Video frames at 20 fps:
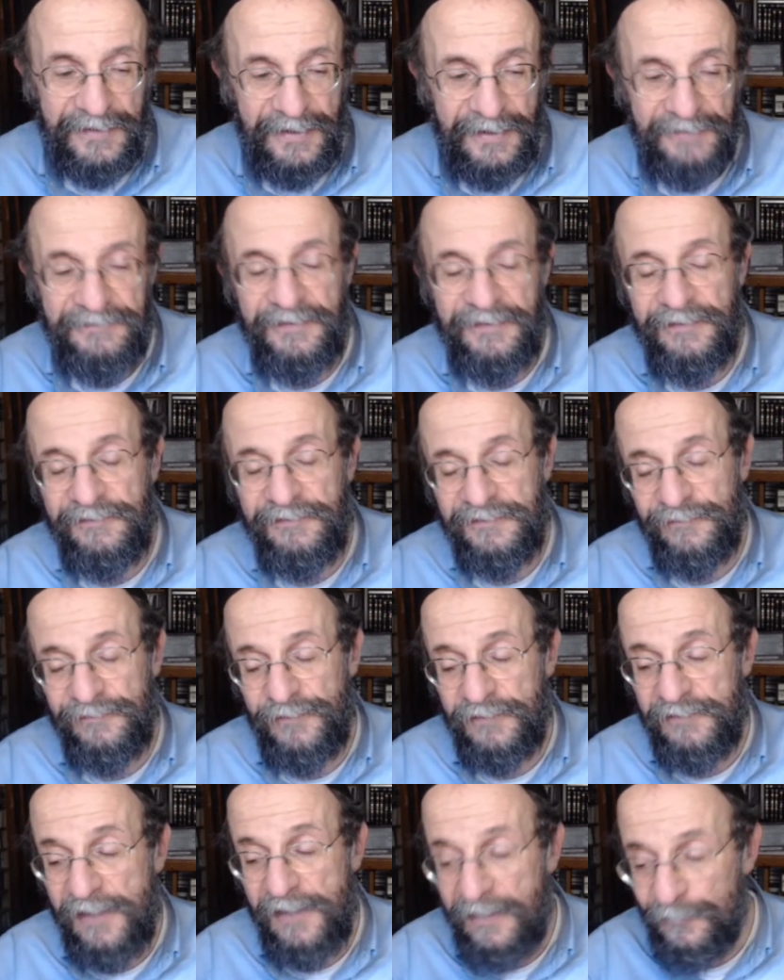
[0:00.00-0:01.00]
contents of
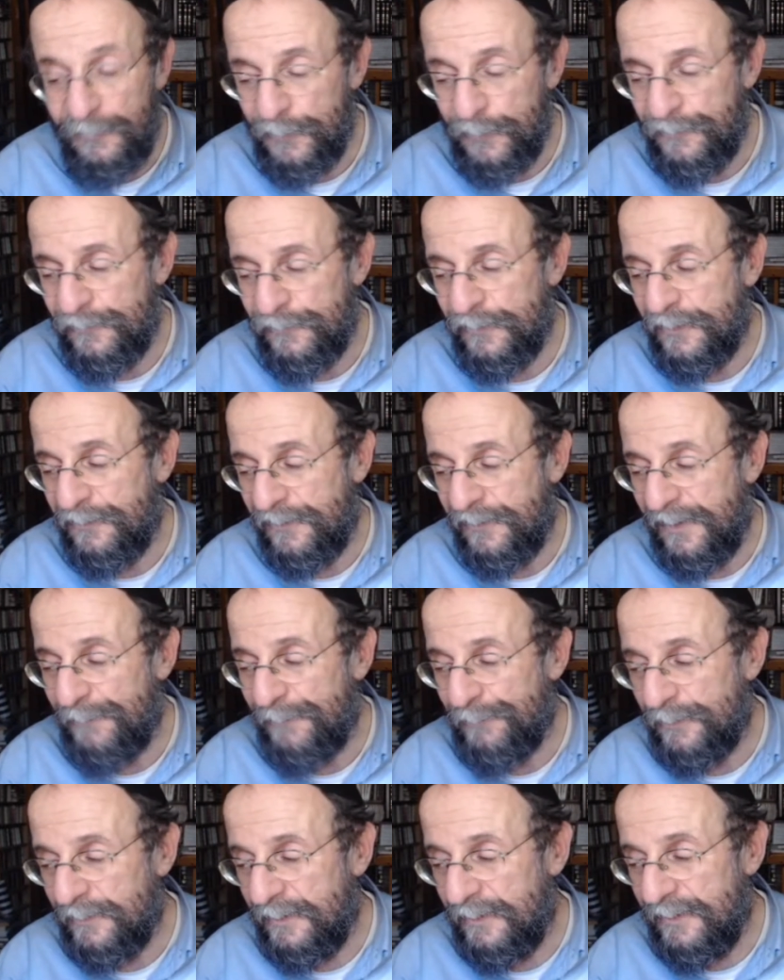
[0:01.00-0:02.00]
the Talmud, for
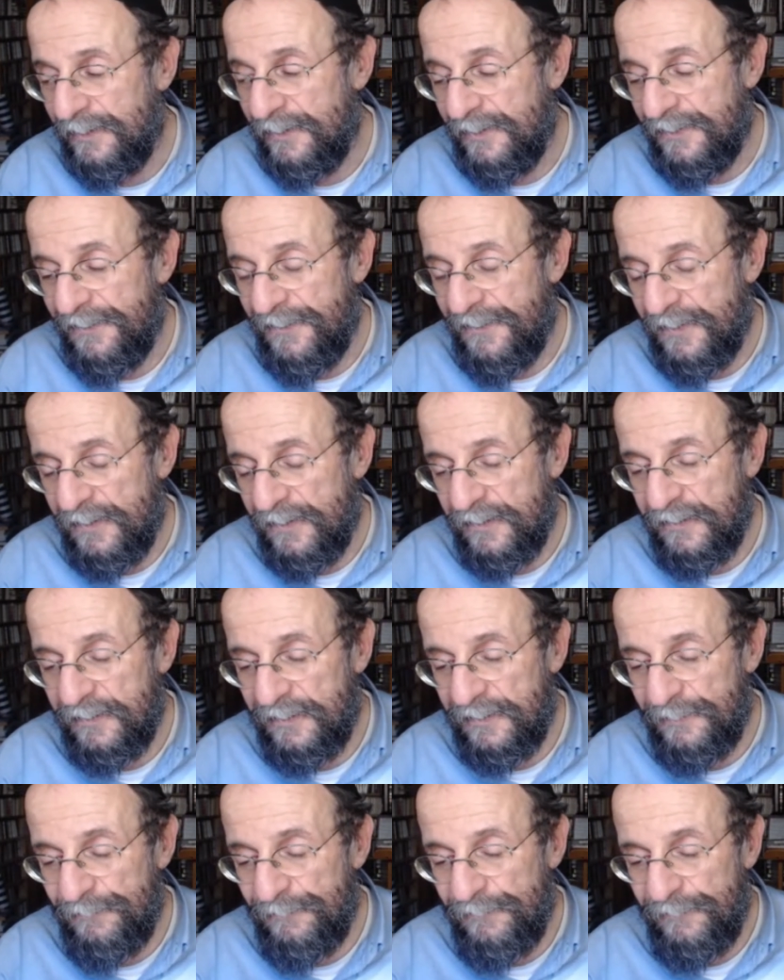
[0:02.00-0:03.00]
example,
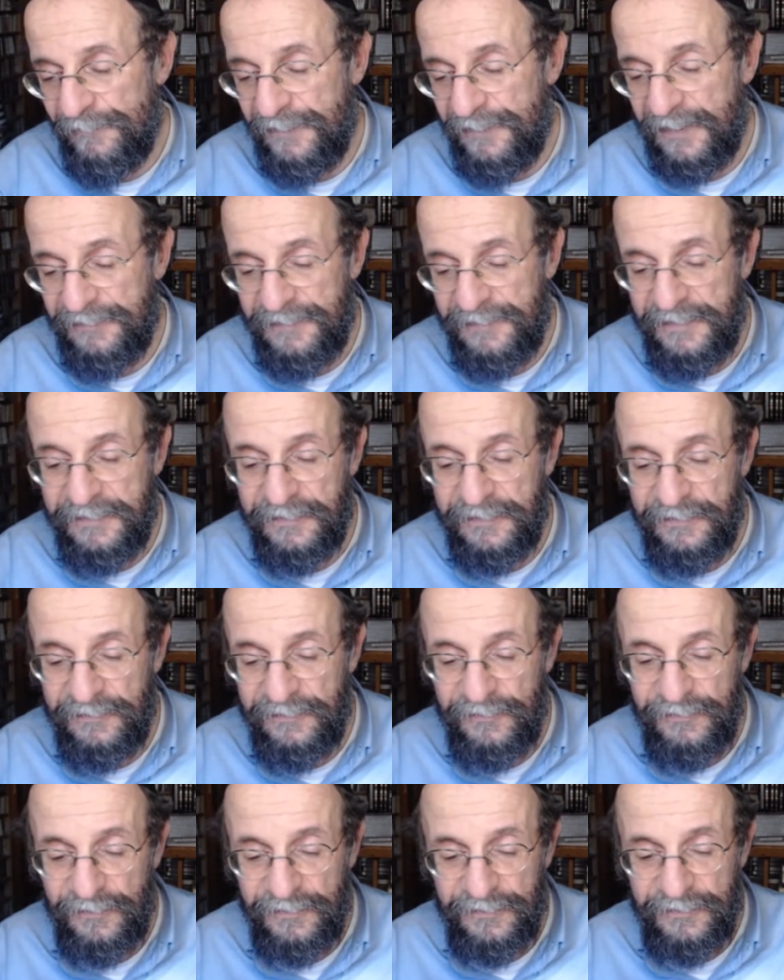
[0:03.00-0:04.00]
that they
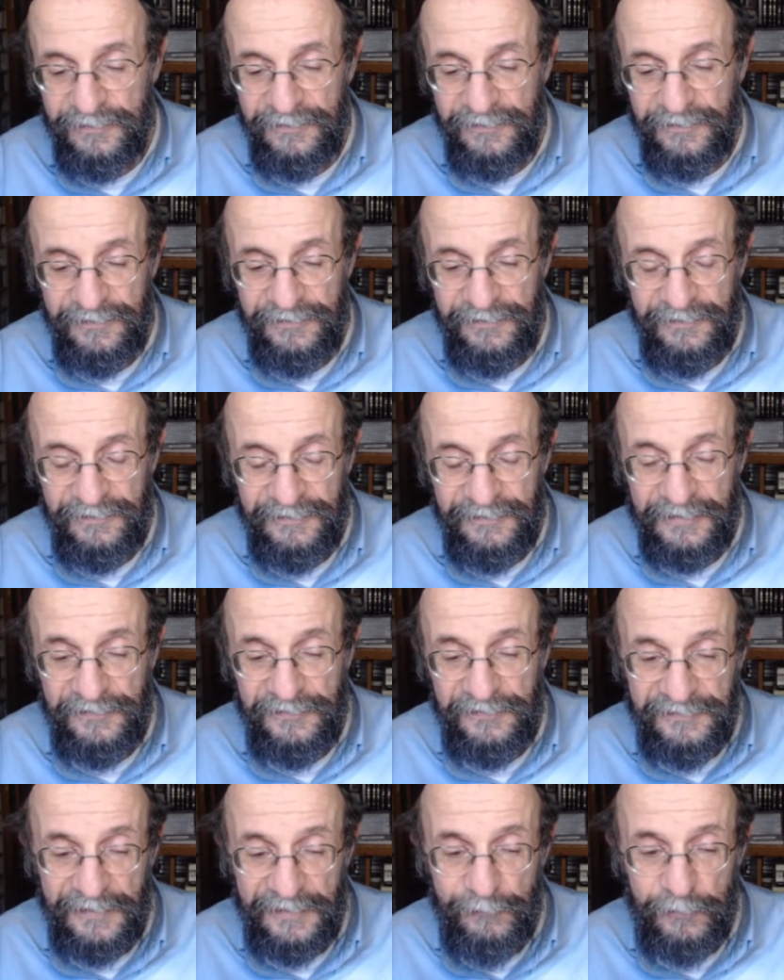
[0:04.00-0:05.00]
can
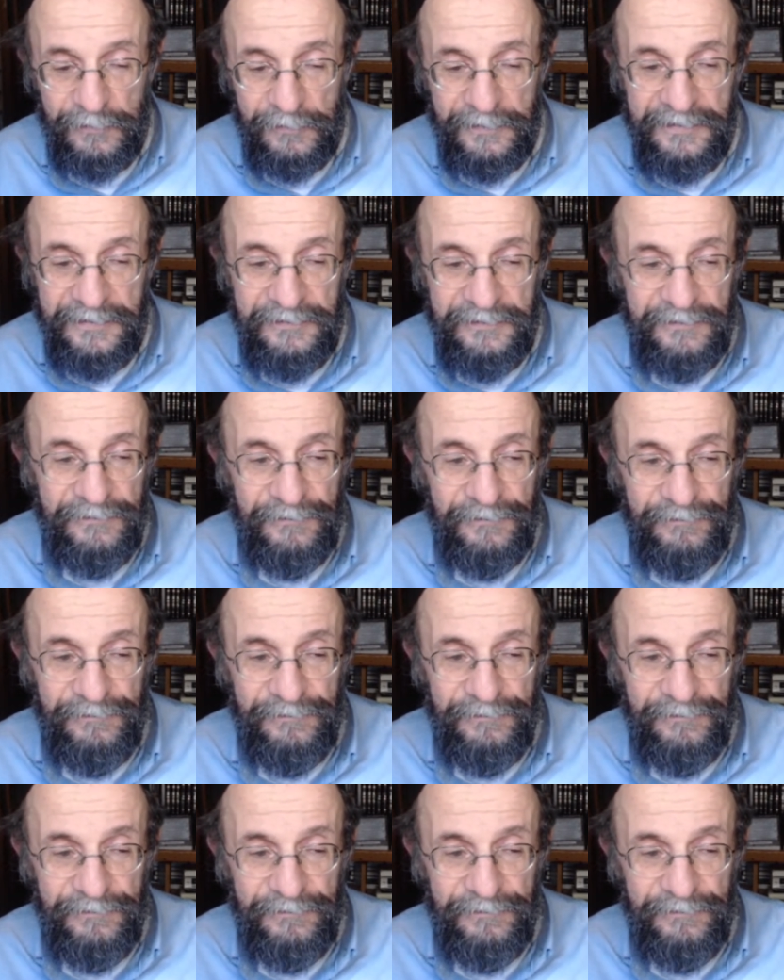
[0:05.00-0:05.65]
necessarily